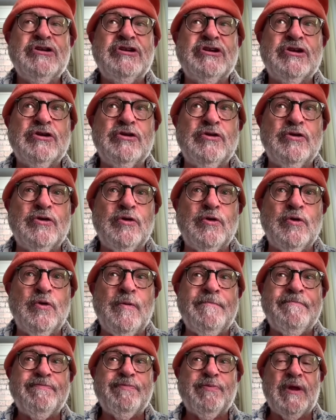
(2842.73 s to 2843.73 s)

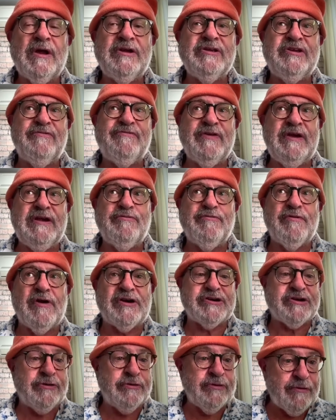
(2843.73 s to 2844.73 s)
to defeat
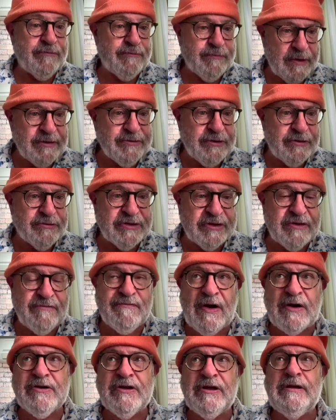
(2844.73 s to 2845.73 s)
Russia. And there is a
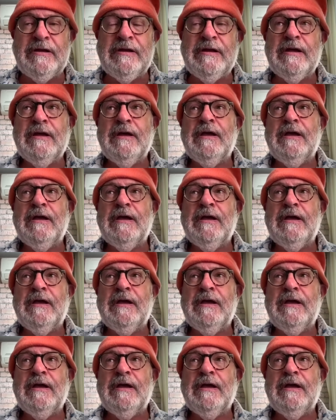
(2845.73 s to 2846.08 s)
very